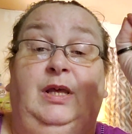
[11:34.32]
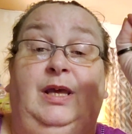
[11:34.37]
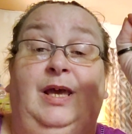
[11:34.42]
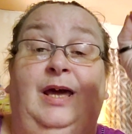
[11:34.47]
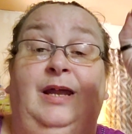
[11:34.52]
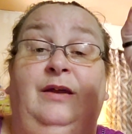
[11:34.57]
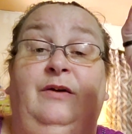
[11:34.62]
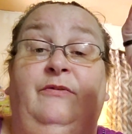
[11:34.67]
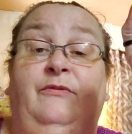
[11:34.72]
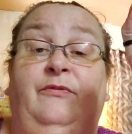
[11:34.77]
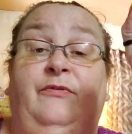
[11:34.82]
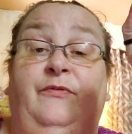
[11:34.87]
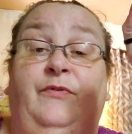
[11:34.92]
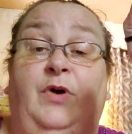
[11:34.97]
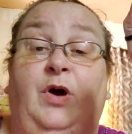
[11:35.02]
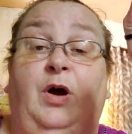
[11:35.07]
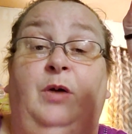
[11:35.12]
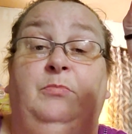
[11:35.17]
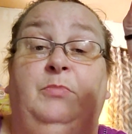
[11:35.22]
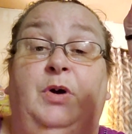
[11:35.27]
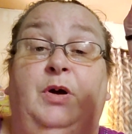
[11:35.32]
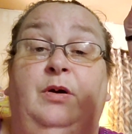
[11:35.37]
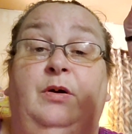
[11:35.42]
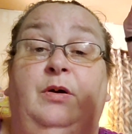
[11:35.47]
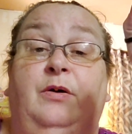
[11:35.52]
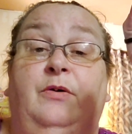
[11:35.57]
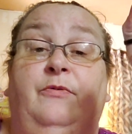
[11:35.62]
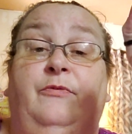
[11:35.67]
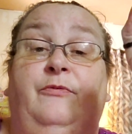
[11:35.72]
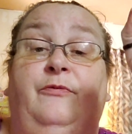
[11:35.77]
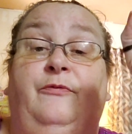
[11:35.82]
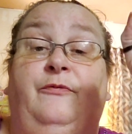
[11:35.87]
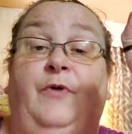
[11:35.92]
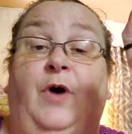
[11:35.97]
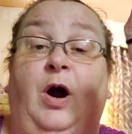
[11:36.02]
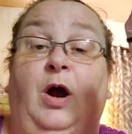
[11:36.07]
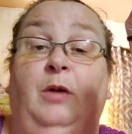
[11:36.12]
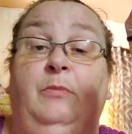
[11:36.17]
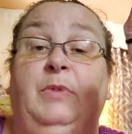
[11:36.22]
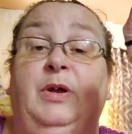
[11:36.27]
Get it from
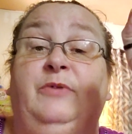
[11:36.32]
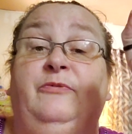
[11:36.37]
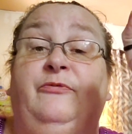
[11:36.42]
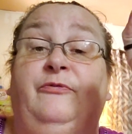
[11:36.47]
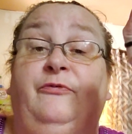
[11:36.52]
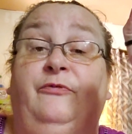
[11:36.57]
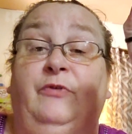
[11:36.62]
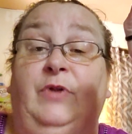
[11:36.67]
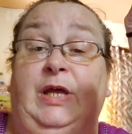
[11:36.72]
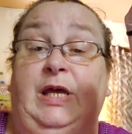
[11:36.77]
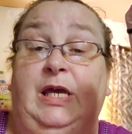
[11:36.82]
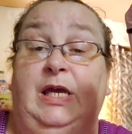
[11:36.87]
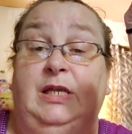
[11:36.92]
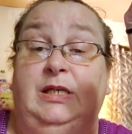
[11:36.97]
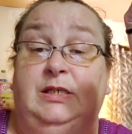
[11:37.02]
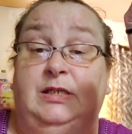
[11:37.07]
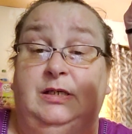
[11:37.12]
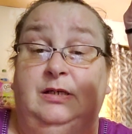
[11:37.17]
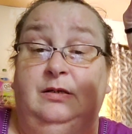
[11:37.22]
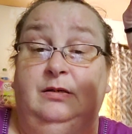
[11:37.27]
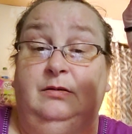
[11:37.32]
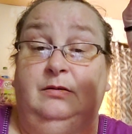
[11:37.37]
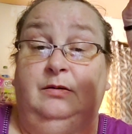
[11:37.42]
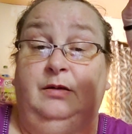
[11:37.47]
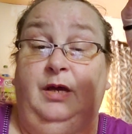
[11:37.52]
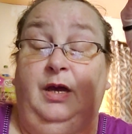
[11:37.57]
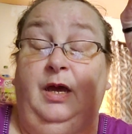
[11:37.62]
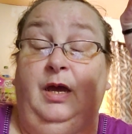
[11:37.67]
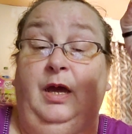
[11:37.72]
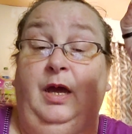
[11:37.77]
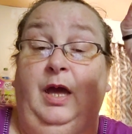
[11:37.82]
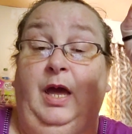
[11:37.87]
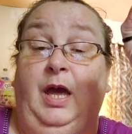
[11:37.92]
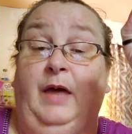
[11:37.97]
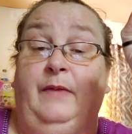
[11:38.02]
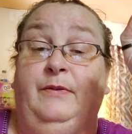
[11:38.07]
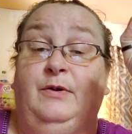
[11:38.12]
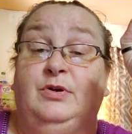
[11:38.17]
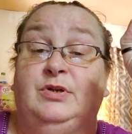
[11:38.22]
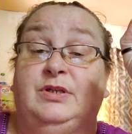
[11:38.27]
Farm and Fleet.
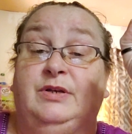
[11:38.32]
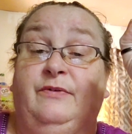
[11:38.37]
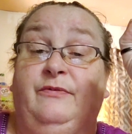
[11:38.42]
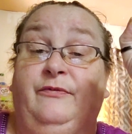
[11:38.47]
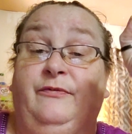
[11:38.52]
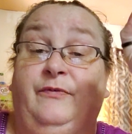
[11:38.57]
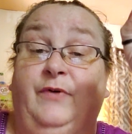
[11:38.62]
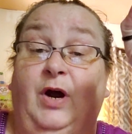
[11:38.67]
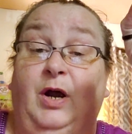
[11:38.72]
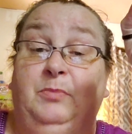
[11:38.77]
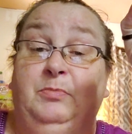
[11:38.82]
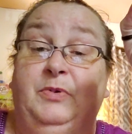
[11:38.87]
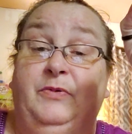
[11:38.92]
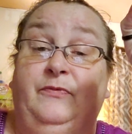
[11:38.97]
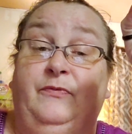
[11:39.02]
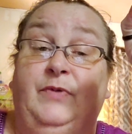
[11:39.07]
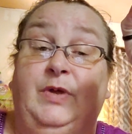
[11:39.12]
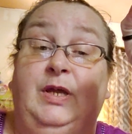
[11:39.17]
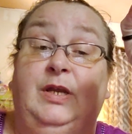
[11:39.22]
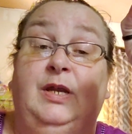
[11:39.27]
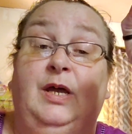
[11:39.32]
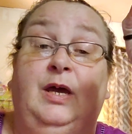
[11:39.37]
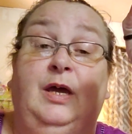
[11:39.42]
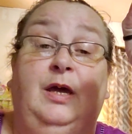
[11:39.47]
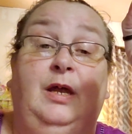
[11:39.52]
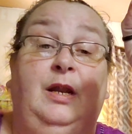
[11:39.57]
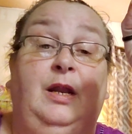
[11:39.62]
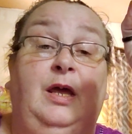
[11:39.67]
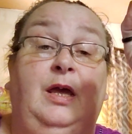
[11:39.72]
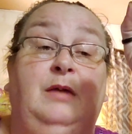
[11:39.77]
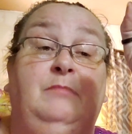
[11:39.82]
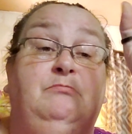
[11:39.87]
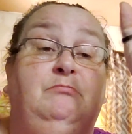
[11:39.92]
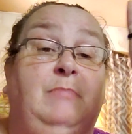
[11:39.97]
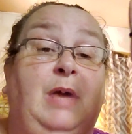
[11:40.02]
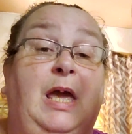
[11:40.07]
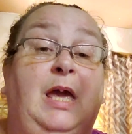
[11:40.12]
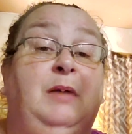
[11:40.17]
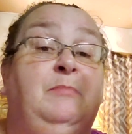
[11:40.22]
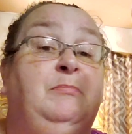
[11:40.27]
And there's a Farm and Fleet, and it
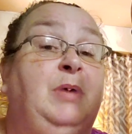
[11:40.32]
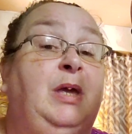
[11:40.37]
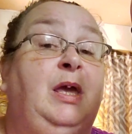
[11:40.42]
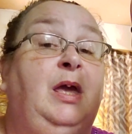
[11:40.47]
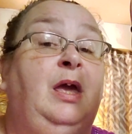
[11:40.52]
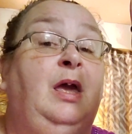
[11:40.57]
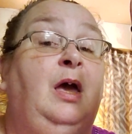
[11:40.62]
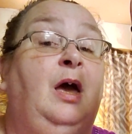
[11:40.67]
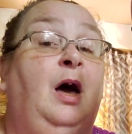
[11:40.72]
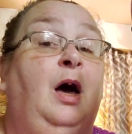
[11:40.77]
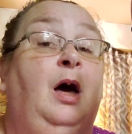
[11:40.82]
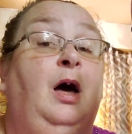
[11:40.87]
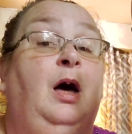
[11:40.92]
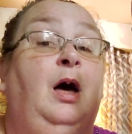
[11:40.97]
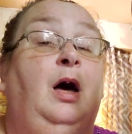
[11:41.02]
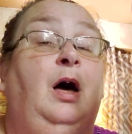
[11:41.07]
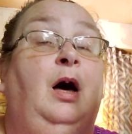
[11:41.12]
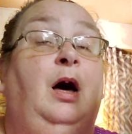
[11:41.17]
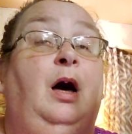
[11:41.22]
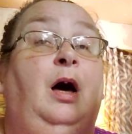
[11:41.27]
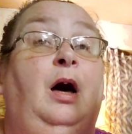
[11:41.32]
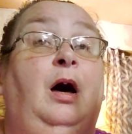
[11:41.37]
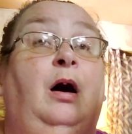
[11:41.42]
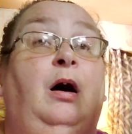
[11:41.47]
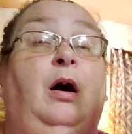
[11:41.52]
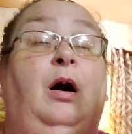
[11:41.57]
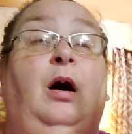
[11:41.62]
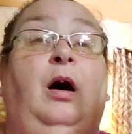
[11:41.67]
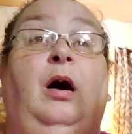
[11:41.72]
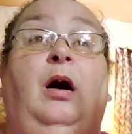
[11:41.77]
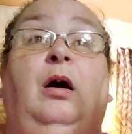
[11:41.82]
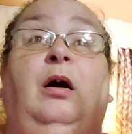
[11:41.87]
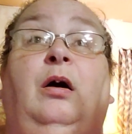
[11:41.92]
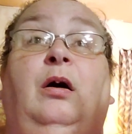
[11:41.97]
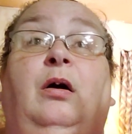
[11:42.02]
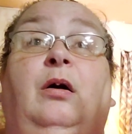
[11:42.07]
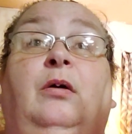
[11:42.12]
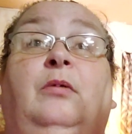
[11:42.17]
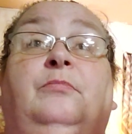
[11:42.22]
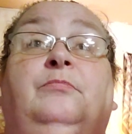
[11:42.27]
may be, uh,
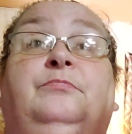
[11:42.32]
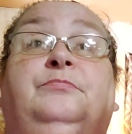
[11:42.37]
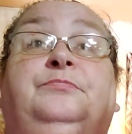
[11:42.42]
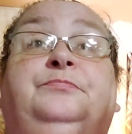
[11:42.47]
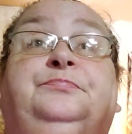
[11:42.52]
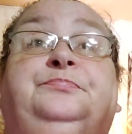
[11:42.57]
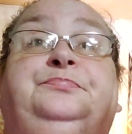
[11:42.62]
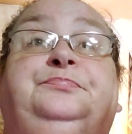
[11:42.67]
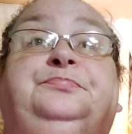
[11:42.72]
um,